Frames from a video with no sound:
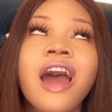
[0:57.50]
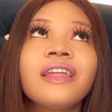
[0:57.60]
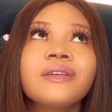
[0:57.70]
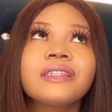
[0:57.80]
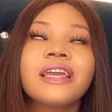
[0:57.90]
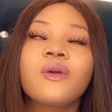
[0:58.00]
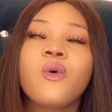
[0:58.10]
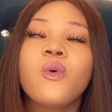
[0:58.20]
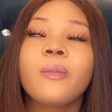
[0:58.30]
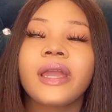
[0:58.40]
And I was like,
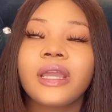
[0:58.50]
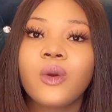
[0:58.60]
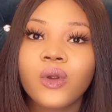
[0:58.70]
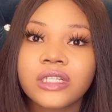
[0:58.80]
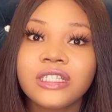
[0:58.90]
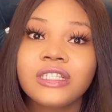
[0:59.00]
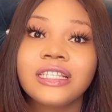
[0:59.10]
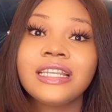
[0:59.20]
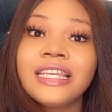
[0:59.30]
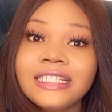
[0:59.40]
oh my God, this
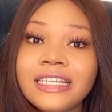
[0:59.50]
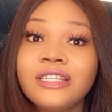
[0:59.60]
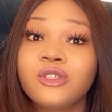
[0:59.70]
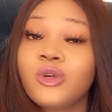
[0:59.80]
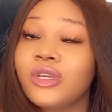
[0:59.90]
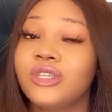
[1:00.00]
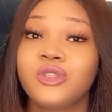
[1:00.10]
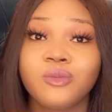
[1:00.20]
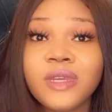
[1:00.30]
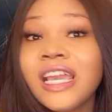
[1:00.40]
lady is talking
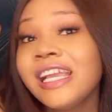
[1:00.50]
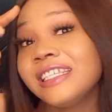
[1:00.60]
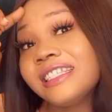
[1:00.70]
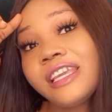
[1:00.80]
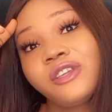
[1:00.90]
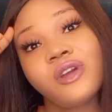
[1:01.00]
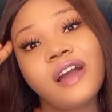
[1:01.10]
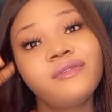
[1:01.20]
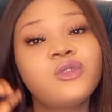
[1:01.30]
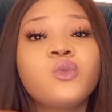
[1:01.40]
to me. She said, you don't
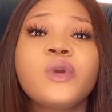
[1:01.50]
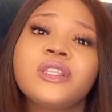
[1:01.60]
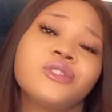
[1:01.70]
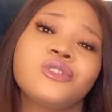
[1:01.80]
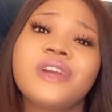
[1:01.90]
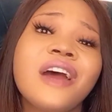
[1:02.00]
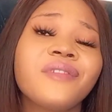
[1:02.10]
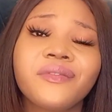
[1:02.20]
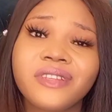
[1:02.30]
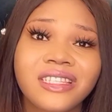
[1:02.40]
have to wait until you have
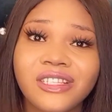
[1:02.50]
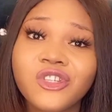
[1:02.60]
everything.